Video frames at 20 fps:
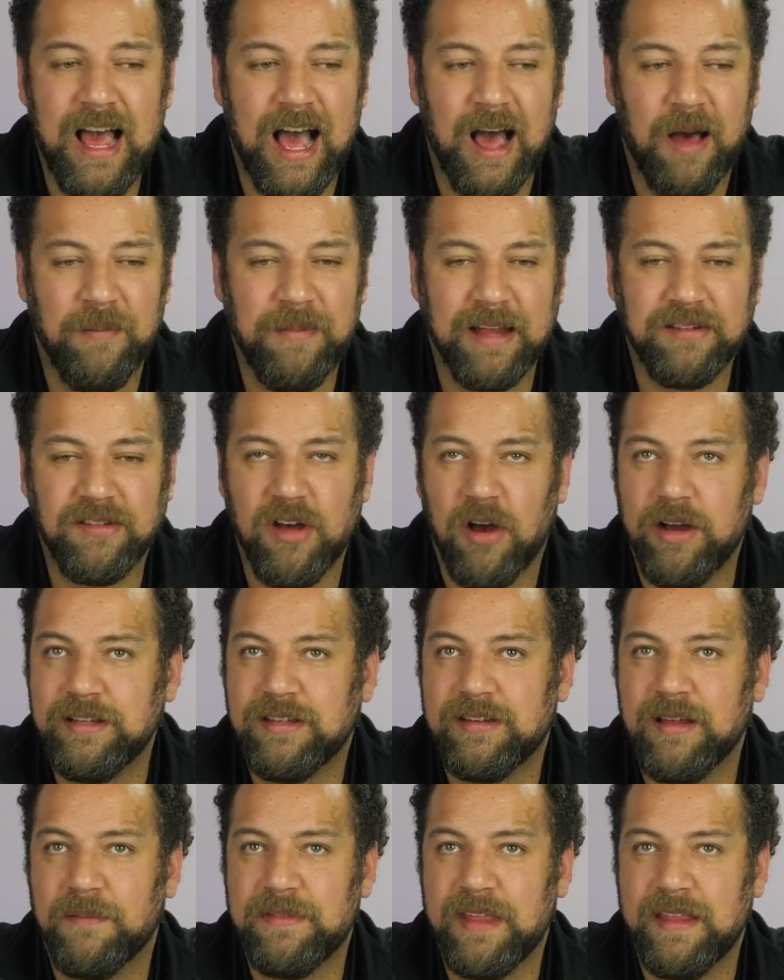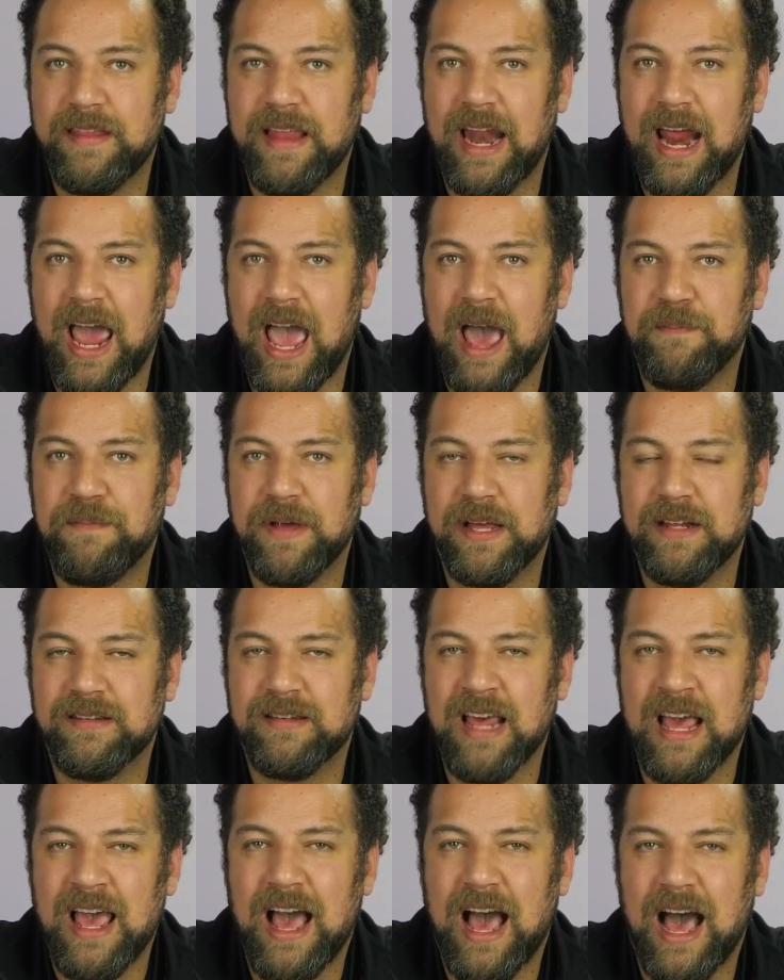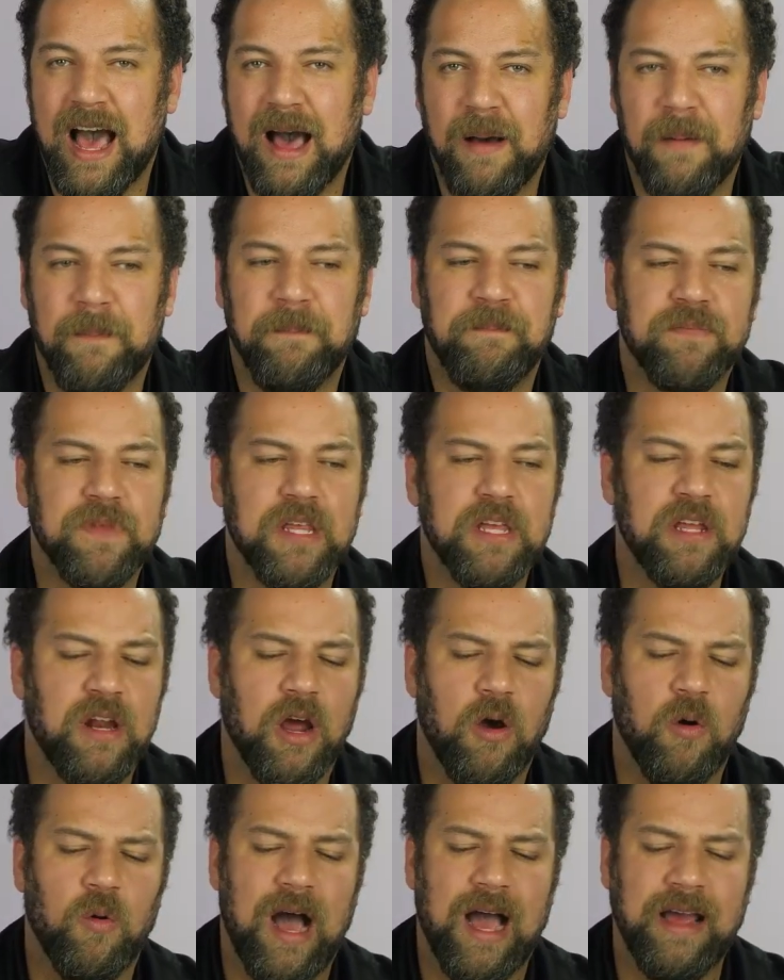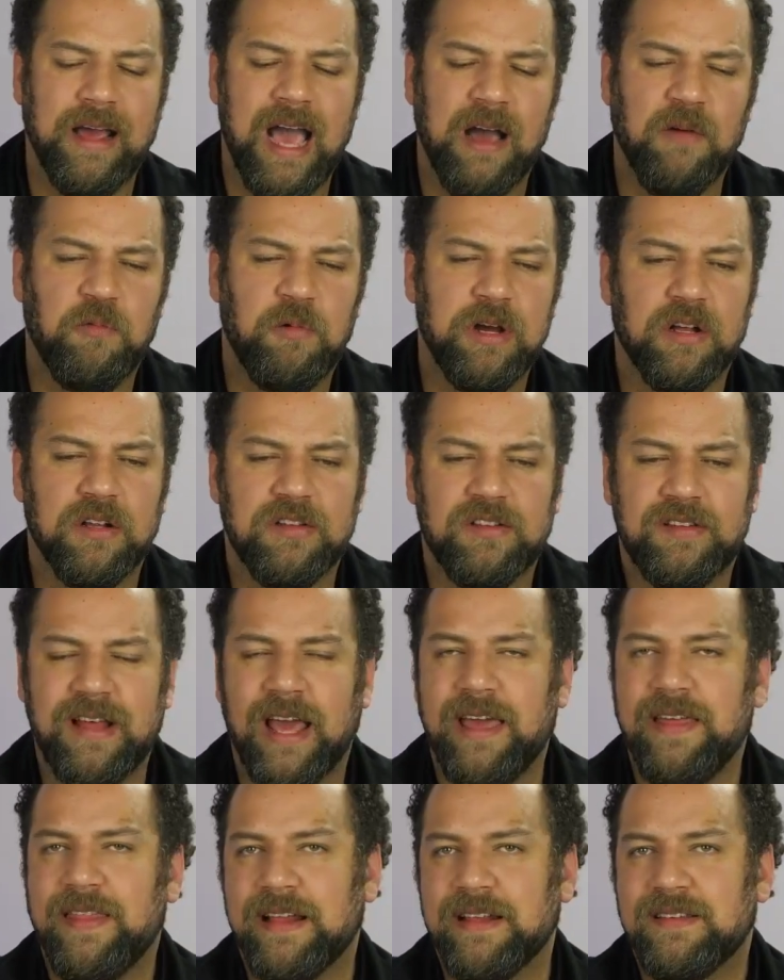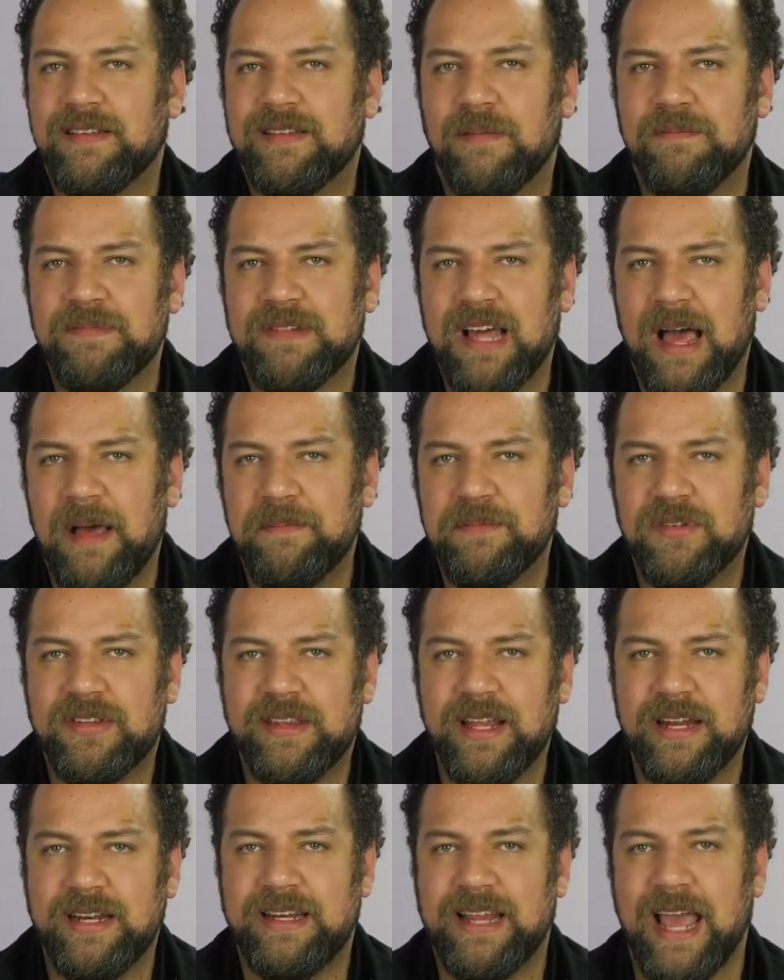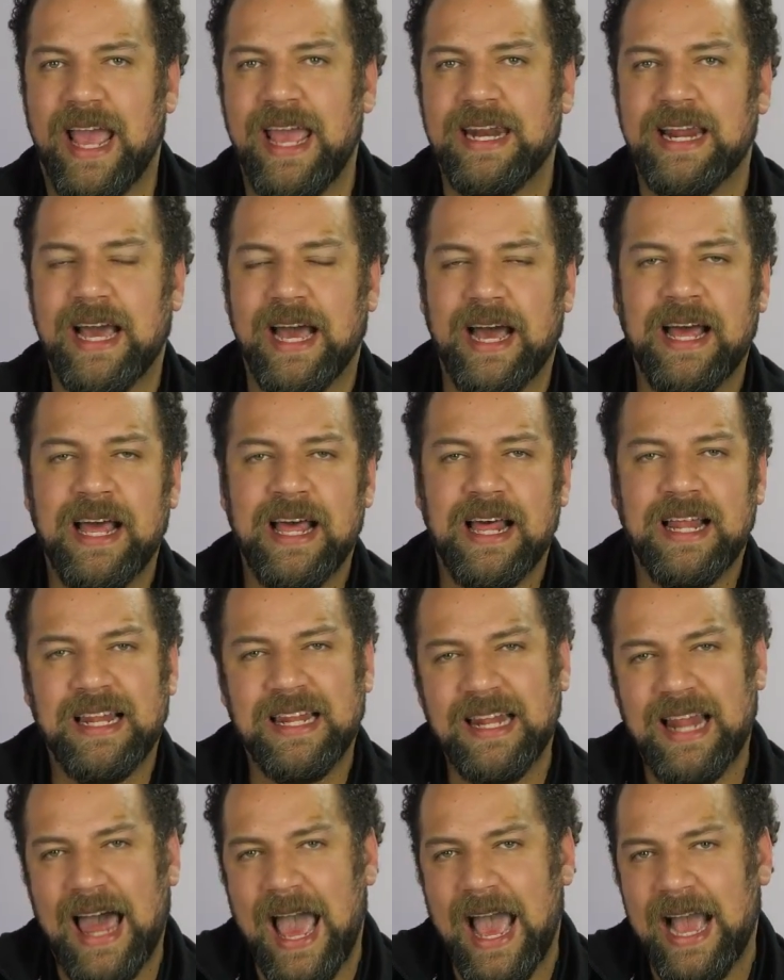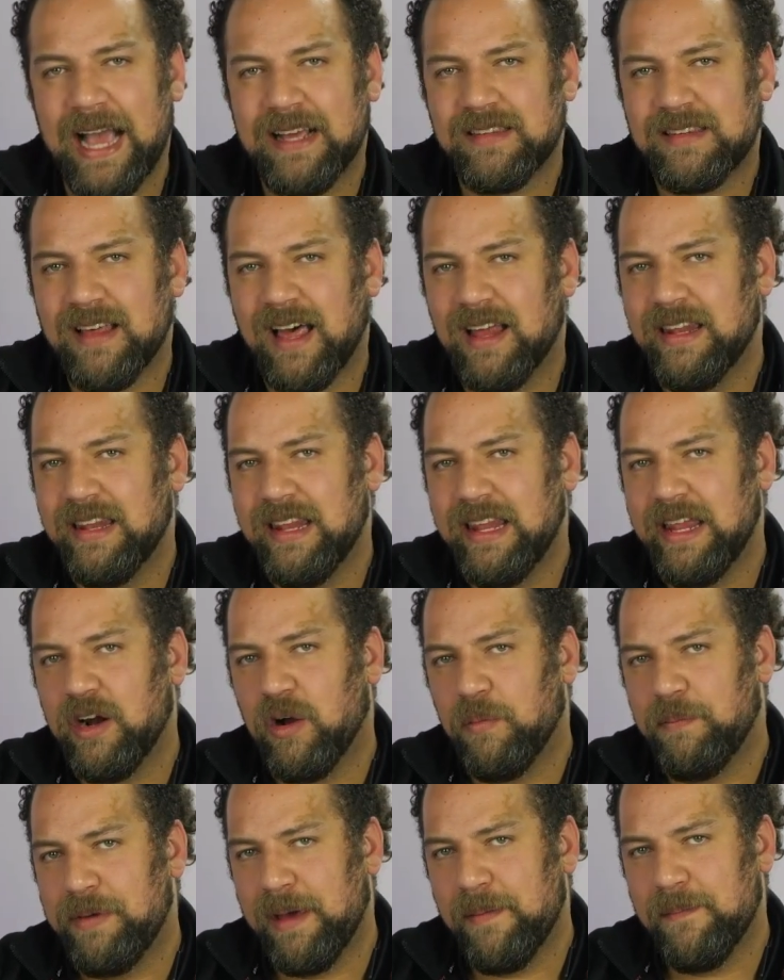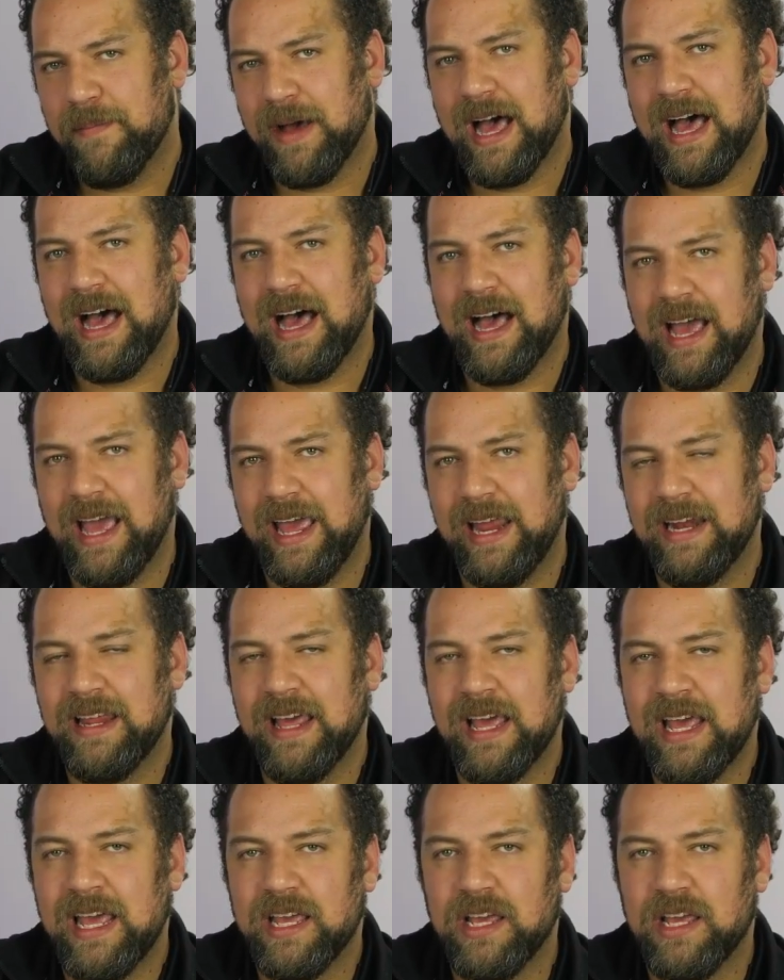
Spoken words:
That's always something that happens. I will say that sometimes the data lags a little bit behind.